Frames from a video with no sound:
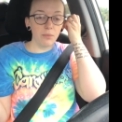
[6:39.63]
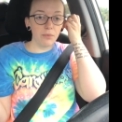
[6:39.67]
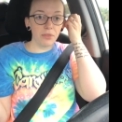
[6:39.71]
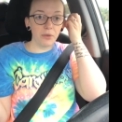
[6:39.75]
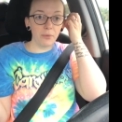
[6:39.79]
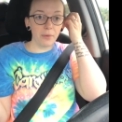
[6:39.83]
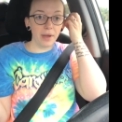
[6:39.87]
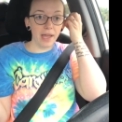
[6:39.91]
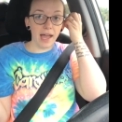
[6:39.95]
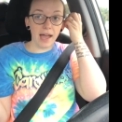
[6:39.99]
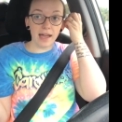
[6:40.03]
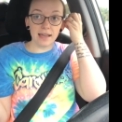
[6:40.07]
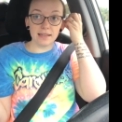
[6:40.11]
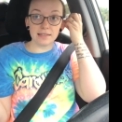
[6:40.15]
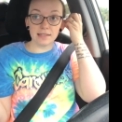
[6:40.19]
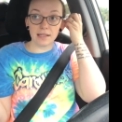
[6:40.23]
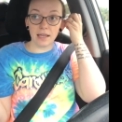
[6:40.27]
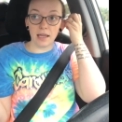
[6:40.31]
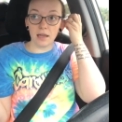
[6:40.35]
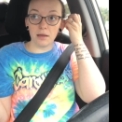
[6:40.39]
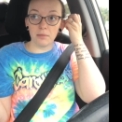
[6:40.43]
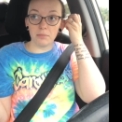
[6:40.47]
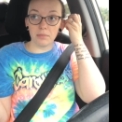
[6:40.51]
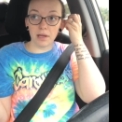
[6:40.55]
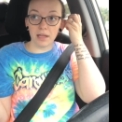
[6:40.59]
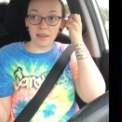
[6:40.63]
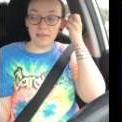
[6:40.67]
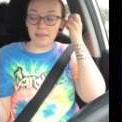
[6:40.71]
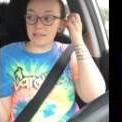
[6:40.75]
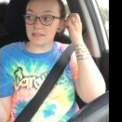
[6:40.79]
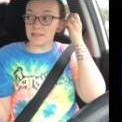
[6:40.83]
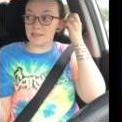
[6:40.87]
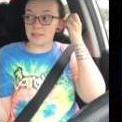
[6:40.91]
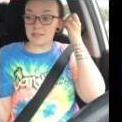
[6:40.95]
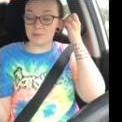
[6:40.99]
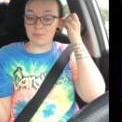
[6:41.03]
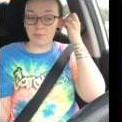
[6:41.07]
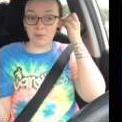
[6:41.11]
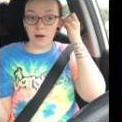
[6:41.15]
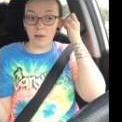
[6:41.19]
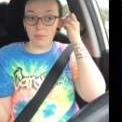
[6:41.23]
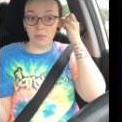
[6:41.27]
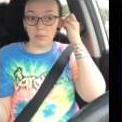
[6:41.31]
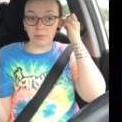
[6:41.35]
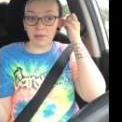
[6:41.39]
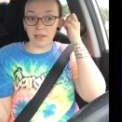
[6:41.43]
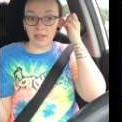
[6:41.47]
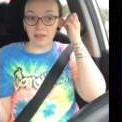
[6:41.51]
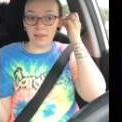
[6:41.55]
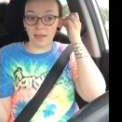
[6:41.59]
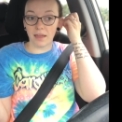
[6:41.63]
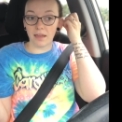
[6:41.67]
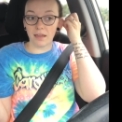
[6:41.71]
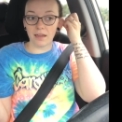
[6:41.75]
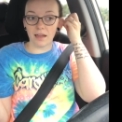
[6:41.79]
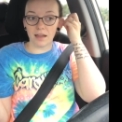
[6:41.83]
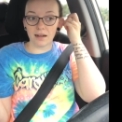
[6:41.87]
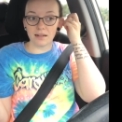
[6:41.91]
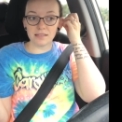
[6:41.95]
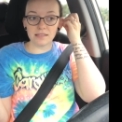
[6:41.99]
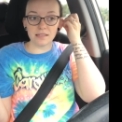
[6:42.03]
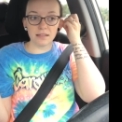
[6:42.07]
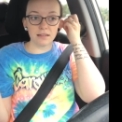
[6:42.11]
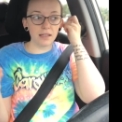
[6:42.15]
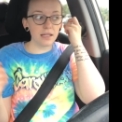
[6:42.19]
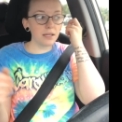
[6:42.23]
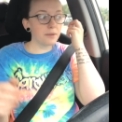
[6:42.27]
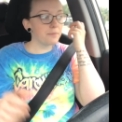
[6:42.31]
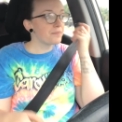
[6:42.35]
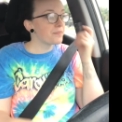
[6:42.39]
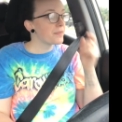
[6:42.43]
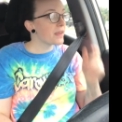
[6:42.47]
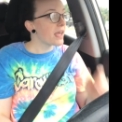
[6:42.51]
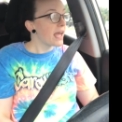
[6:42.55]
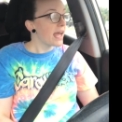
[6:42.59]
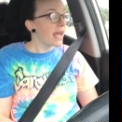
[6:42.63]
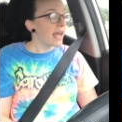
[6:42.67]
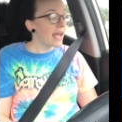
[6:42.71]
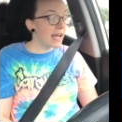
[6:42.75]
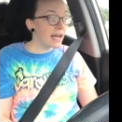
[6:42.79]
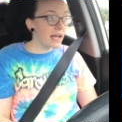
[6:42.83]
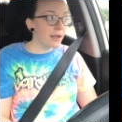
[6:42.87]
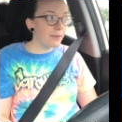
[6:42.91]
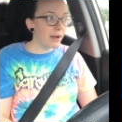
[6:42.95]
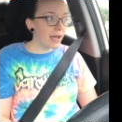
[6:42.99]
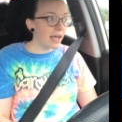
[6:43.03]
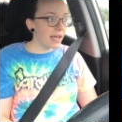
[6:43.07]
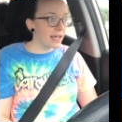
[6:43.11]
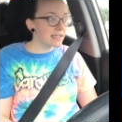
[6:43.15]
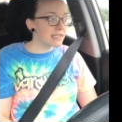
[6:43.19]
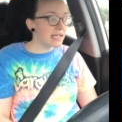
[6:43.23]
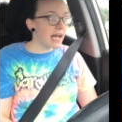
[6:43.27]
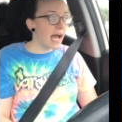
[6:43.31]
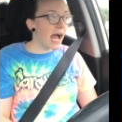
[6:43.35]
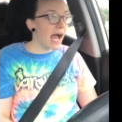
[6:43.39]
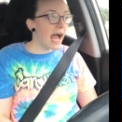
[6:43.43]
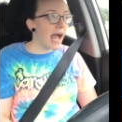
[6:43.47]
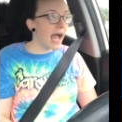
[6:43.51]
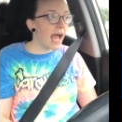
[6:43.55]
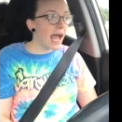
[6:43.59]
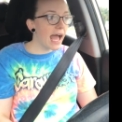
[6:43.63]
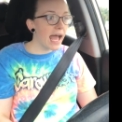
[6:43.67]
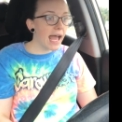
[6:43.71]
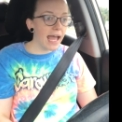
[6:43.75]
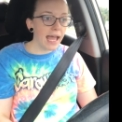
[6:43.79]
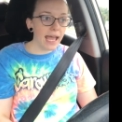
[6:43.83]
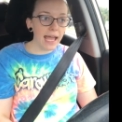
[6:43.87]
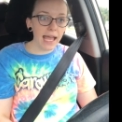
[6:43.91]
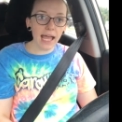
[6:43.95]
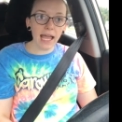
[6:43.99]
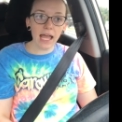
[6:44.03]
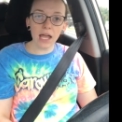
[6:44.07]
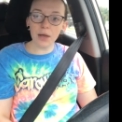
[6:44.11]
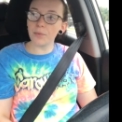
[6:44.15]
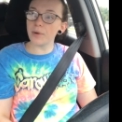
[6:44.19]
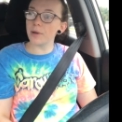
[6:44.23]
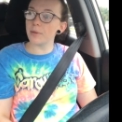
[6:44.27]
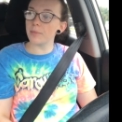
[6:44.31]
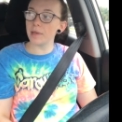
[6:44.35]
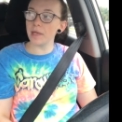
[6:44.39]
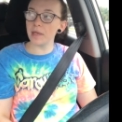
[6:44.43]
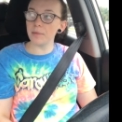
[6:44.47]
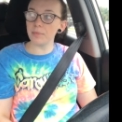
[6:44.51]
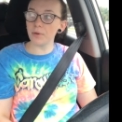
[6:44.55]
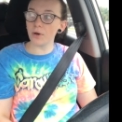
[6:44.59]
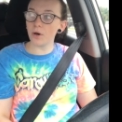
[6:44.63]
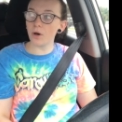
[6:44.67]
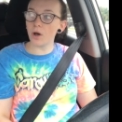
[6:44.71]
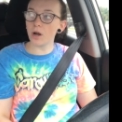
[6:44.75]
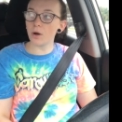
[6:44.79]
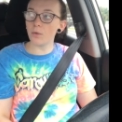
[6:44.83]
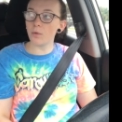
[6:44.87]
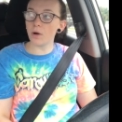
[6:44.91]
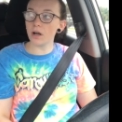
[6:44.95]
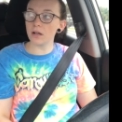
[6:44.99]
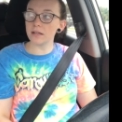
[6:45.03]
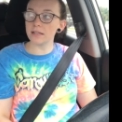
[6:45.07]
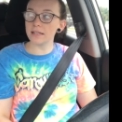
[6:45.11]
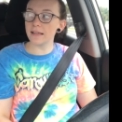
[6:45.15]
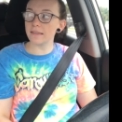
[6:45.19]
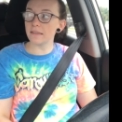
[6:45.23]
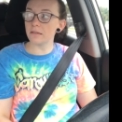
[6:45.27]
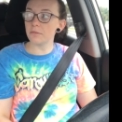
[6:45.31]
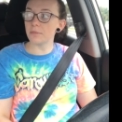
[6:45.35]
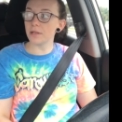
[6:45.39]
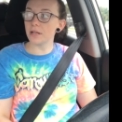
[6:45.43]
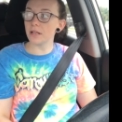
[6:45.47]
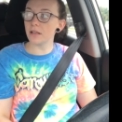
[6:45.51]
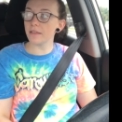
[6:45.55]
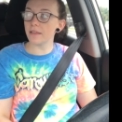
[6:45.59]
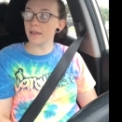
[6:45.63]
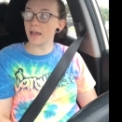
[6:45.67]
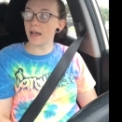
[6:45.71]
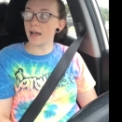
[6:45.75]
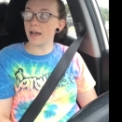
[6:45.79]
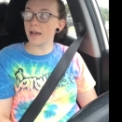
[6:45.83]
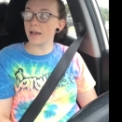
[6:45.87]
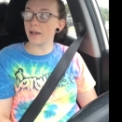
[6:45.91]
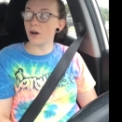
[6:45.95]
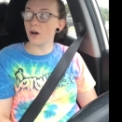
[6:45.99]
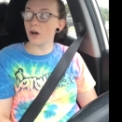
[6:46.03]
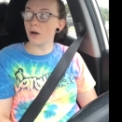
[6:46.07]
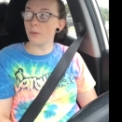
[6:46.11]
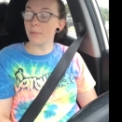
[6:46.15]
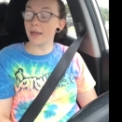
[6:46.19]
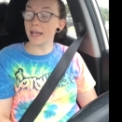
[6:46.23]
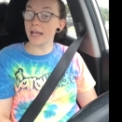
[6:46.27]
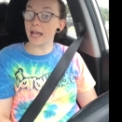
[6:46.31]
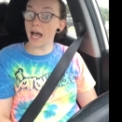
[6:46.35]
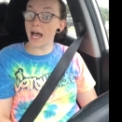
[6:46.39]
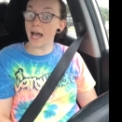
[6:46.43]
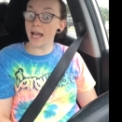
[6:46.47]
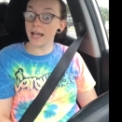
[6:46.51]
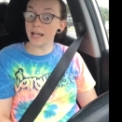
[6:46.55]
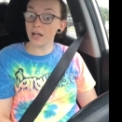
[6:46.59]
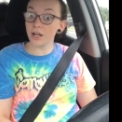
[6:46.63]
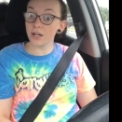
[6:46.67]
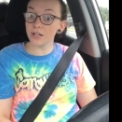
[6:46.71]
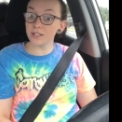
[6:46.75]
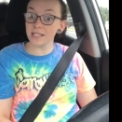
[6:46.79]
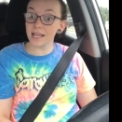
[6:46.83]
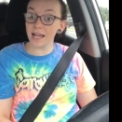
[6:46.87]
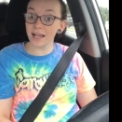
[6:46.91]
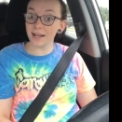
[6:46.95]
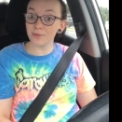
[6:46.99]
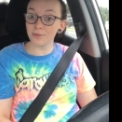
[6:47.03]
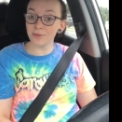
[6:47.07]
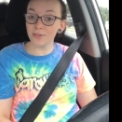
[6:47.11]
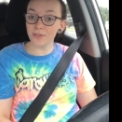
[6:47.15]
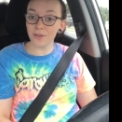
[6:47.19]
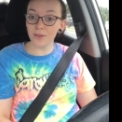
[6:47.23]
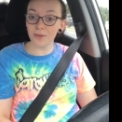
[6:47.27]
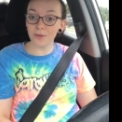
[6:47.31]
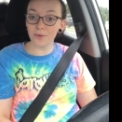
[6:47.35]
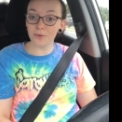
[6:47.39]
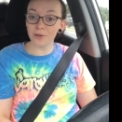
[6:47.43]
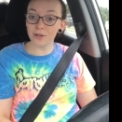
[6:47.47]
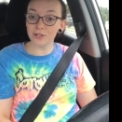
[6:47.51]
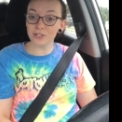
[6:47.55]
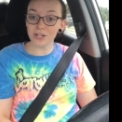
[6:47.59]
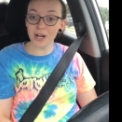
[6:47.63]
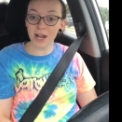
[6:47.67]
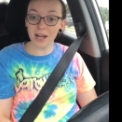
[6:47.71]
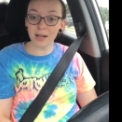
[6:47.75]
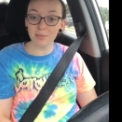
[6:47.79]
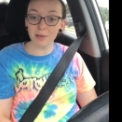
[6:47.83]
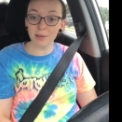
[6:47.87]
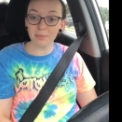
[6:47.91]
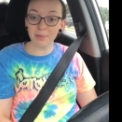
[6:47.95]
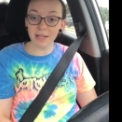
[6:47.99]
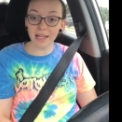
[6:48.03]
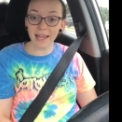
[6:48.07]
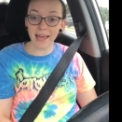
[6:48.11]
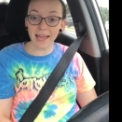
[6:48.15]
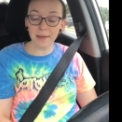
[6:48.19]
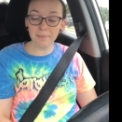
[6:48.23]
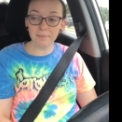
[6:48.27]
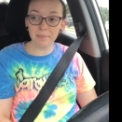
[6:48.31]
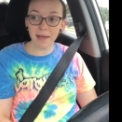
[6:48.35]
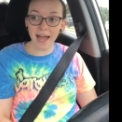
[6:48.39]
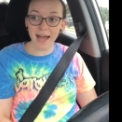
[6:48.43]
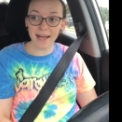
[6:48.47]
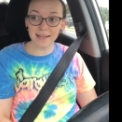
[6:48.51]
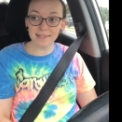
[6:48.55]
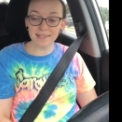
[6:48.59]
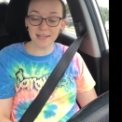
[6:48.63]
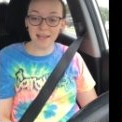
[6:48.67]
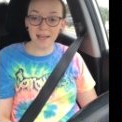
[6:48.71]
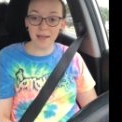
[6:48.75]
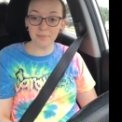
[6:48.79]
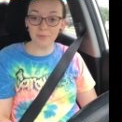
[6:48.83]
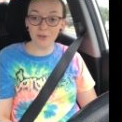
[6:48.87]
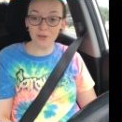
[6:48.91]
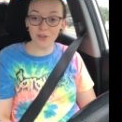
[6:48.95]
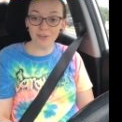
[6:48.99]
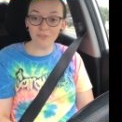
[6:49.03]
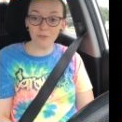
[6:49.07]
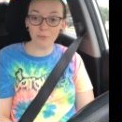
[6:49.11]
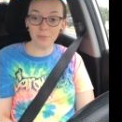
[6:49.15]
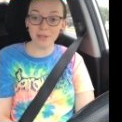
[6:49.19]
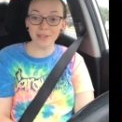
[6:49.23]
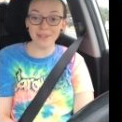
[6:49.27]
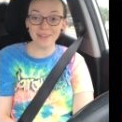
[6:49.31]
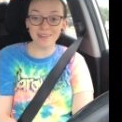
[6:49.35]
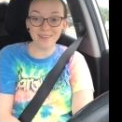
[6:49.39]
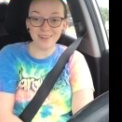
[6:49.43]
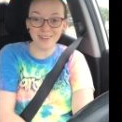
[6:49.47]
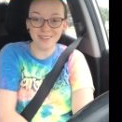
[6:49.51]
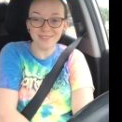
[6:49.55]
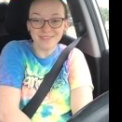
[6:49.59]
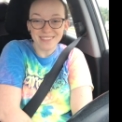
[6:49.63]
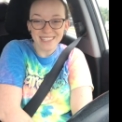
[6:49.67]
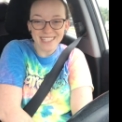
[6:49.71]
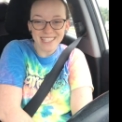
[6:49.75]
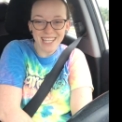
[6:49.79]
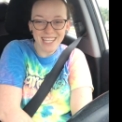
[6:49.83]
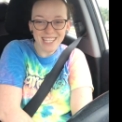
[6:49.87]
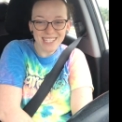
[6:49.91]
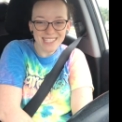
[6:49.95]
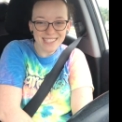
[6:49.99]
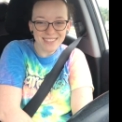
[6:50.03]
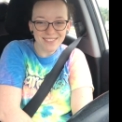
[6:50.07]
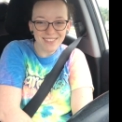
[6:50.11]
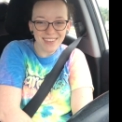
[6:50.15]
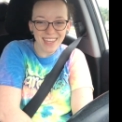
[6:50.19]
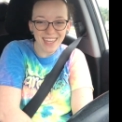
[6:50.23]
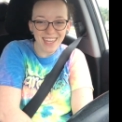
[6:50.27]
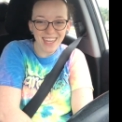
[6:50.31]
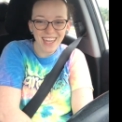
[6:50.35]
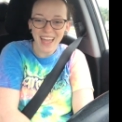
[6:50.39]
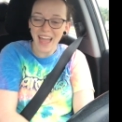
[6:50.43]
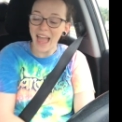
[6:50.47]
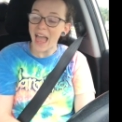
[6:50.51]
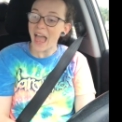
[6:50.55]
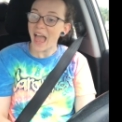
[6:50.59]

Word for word: the way I see it, but that's probably like kind of silly. Anyways, I hate when people are walking down the middle of the aisle, make eye contact with you, you're trying to be polite and pass them, you give them a little, excuse me,